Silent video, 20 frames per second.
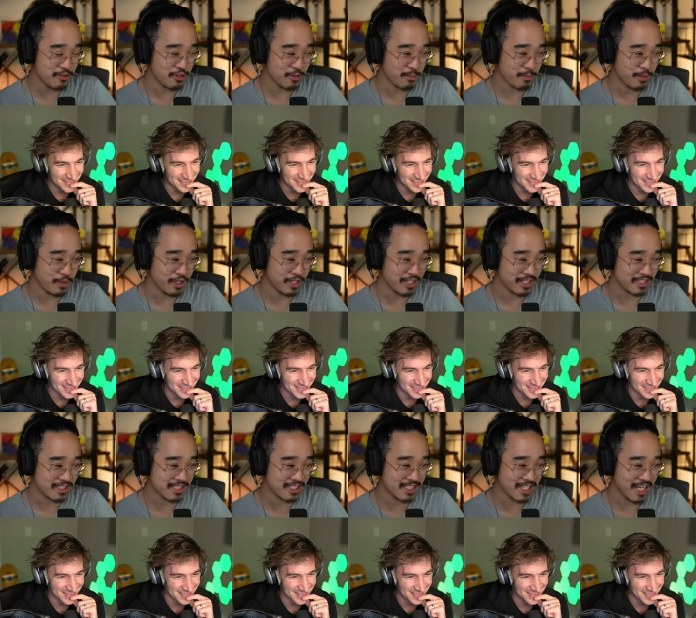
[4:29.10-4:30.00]
Speaker 1: you put a
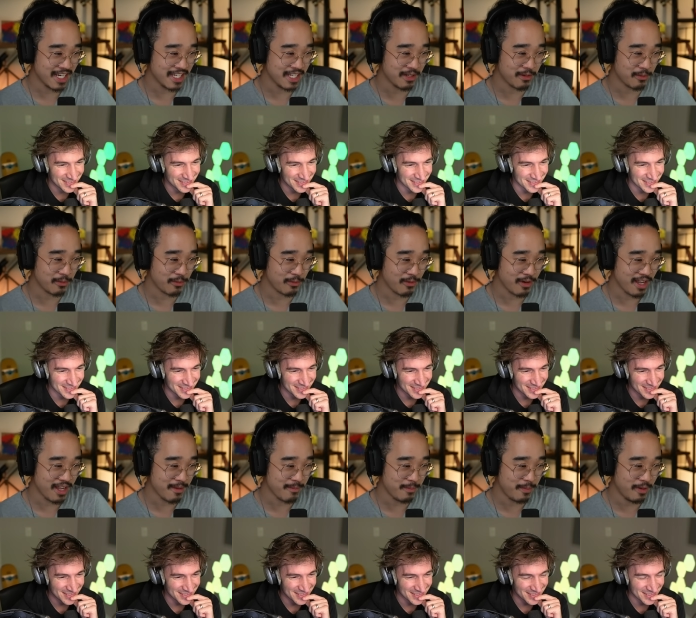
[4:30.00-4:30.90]
second
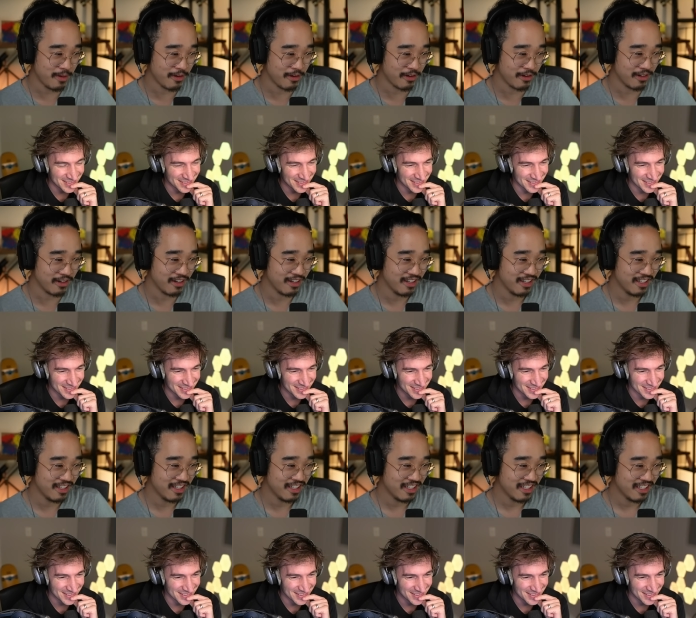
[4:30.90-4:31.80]
rampart?
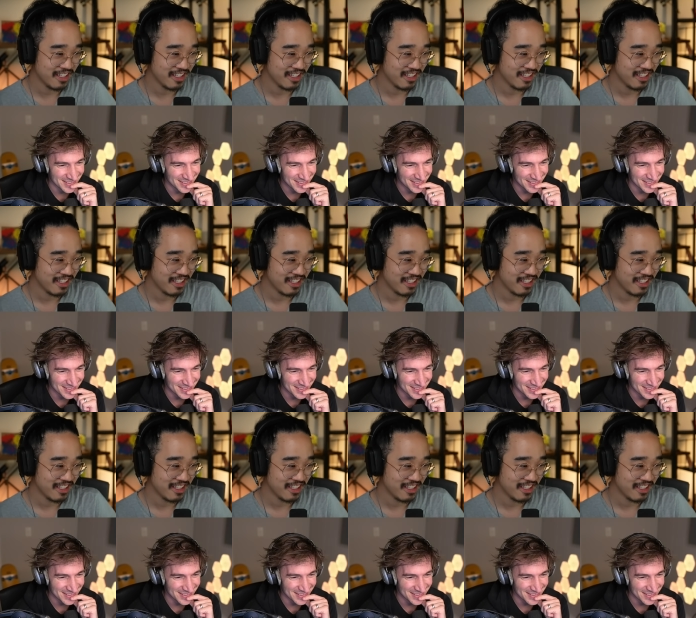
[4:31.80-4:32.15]
Oh my god,